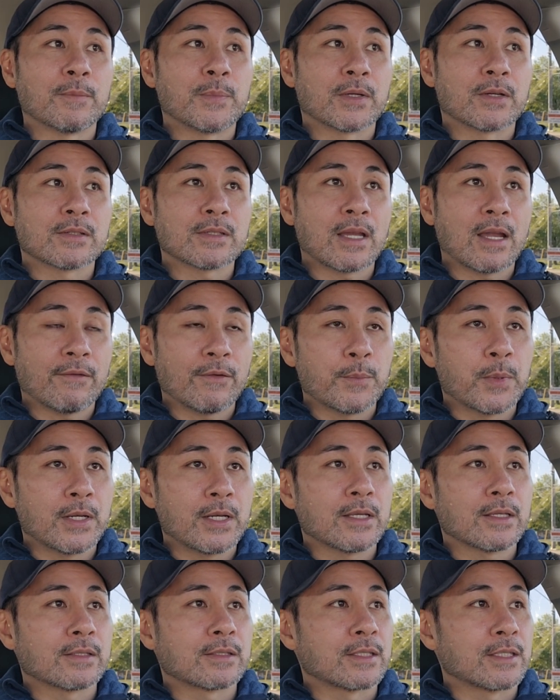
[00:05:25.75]
Because
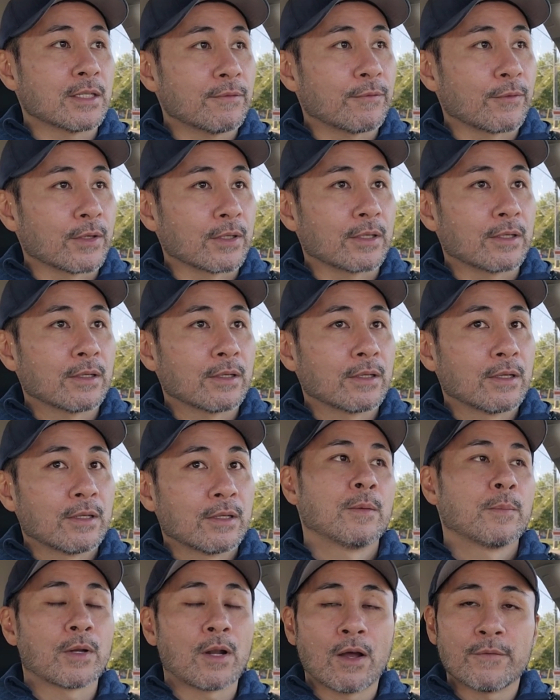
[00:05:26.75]
everybody is different.
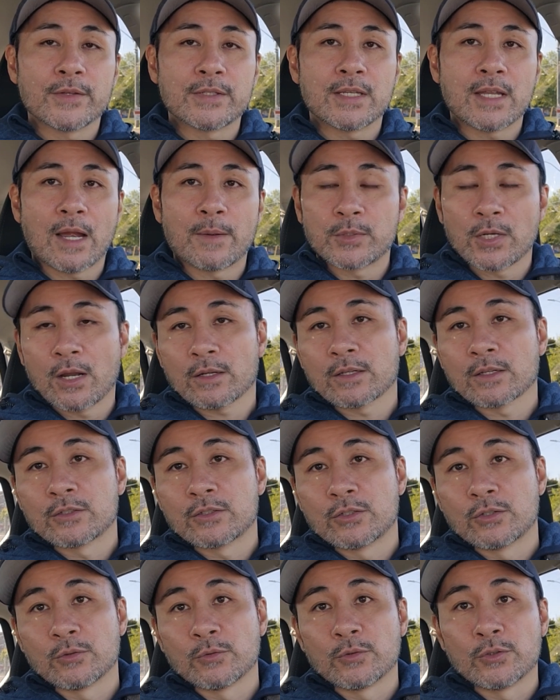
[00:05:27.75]
But obviously I'm talking
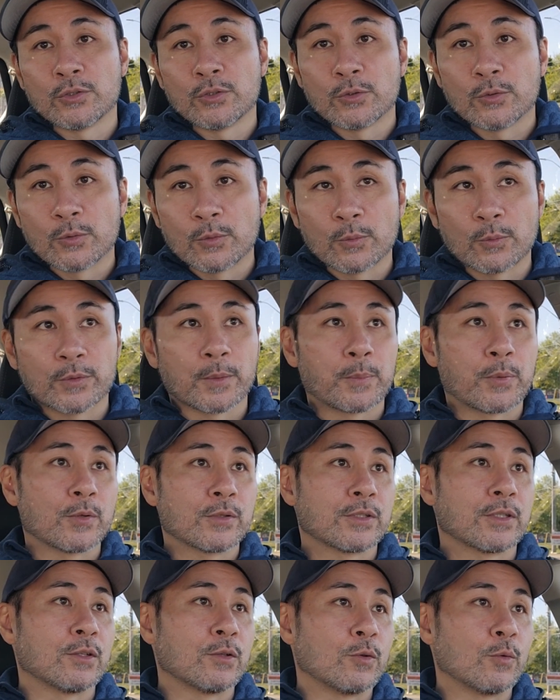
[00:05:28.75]
to you, the
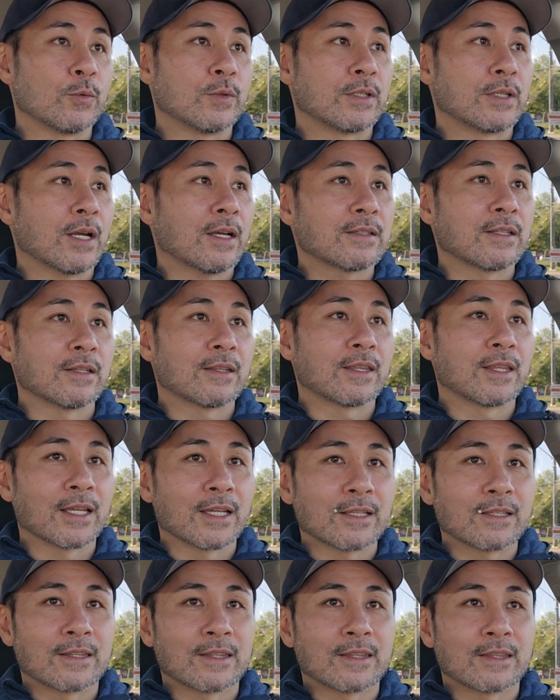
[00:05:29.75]
person who doesn't
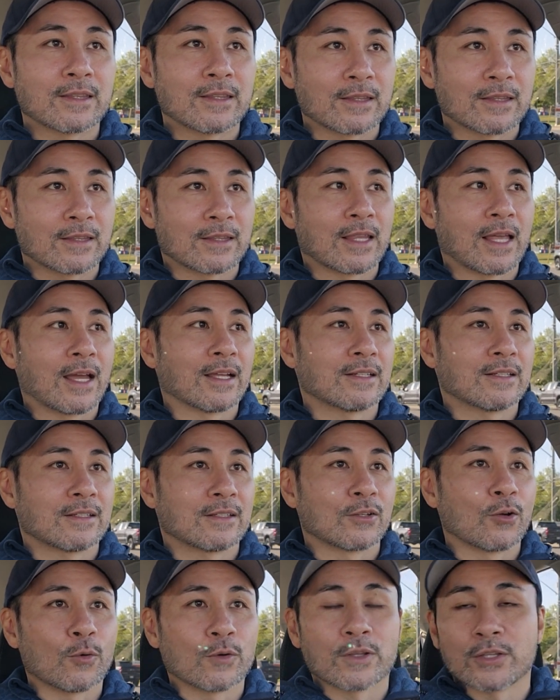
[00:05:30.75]
think
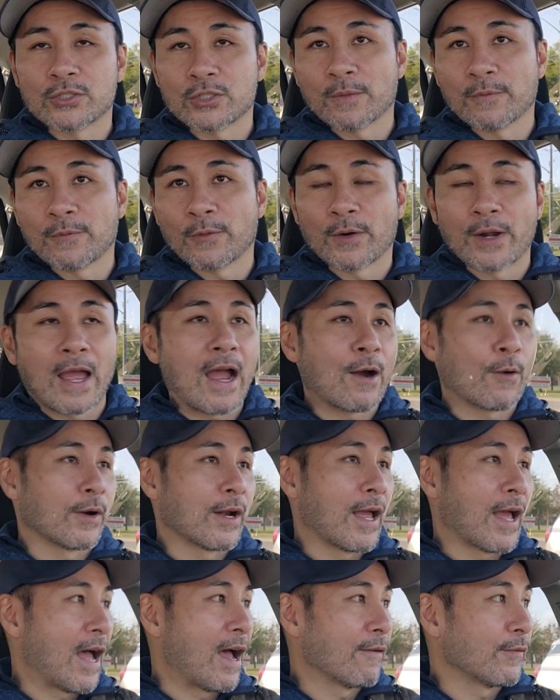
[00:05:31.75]
that going to the gym for an hour and
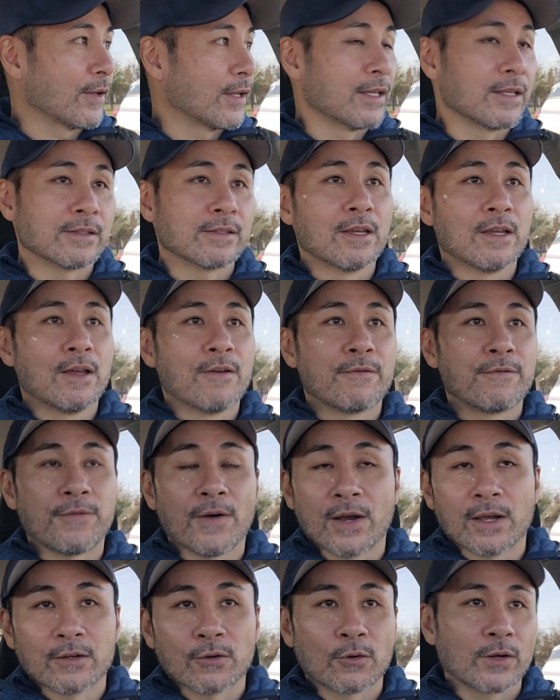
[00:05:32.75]
a half is
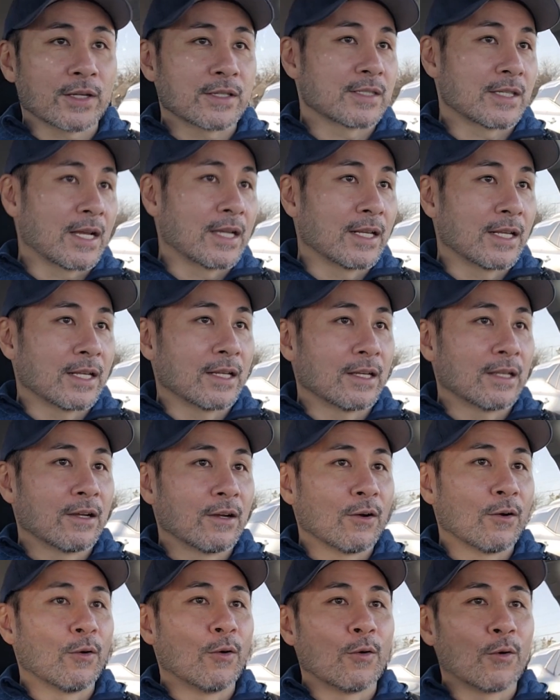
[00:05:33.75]
fun or
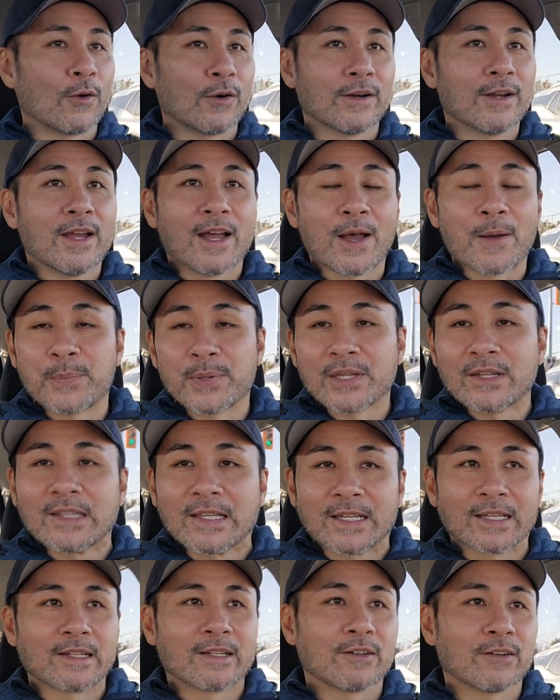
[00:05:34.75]
exciting or
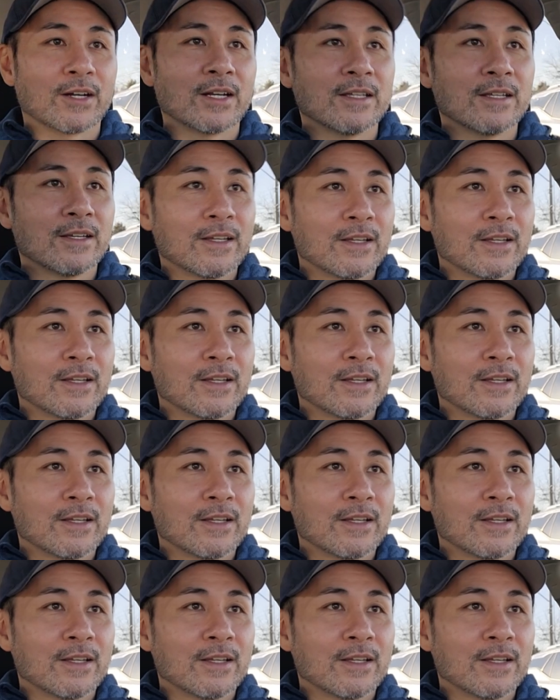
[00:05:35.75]
appealing, right?